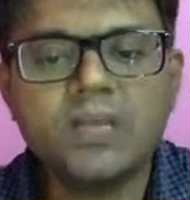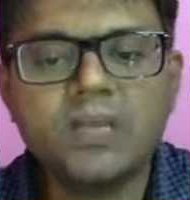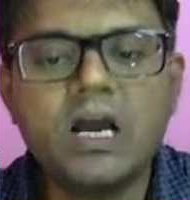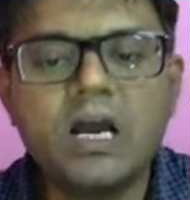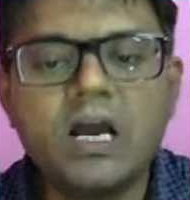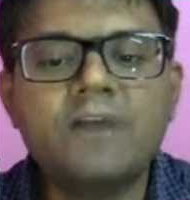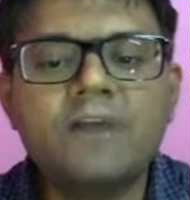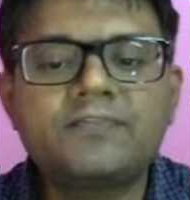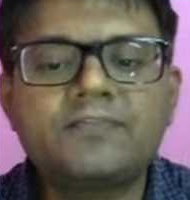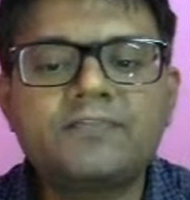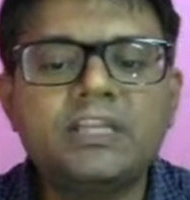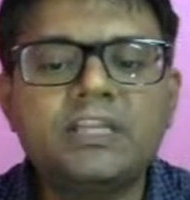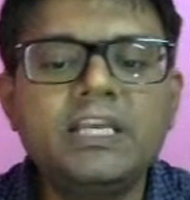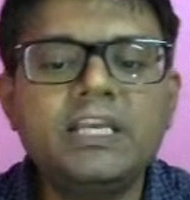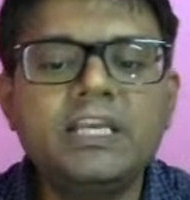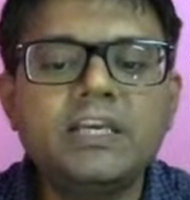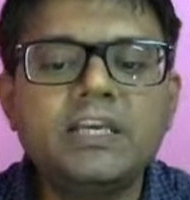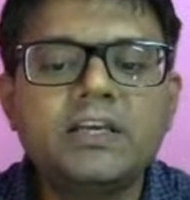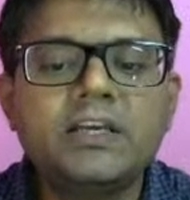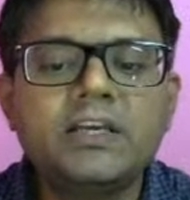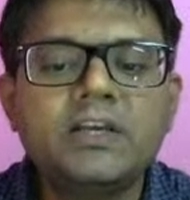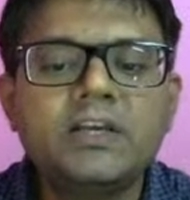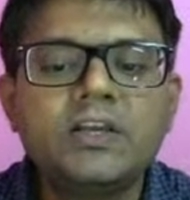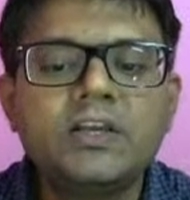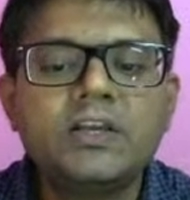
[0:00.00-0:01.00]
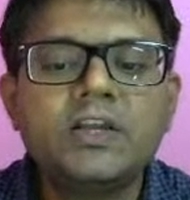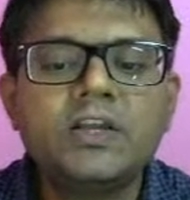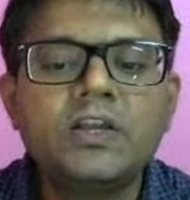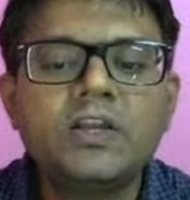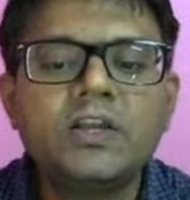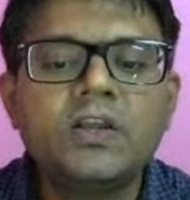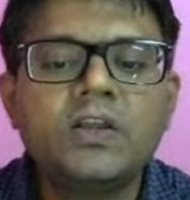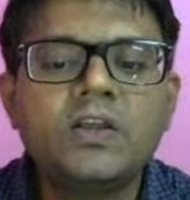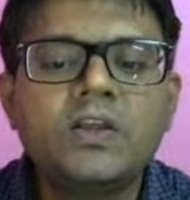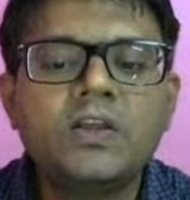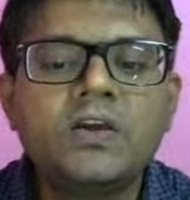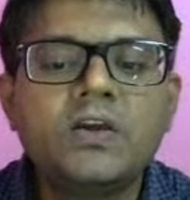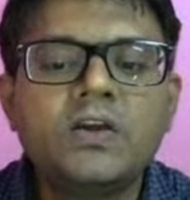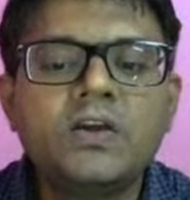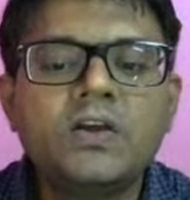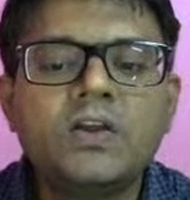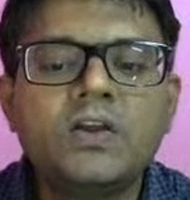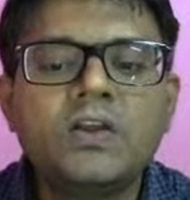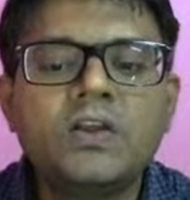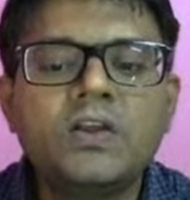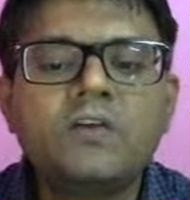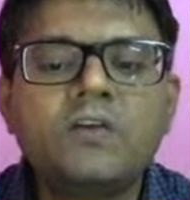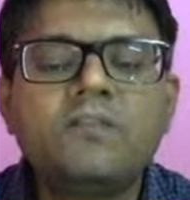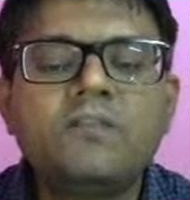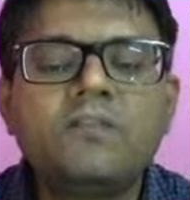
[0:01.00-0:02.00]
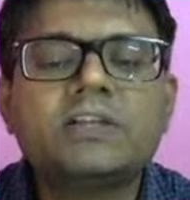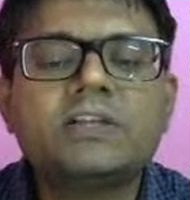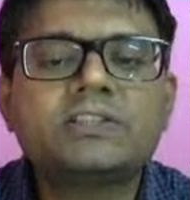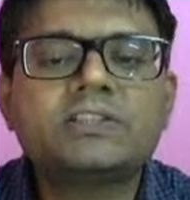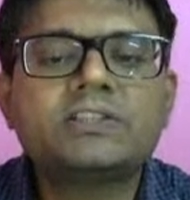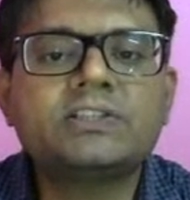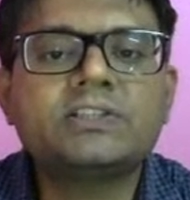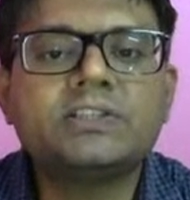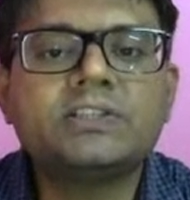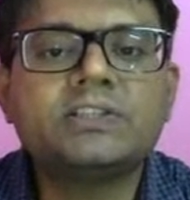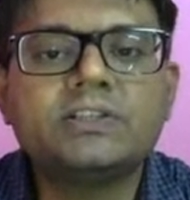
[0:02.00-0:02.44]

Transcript: After the first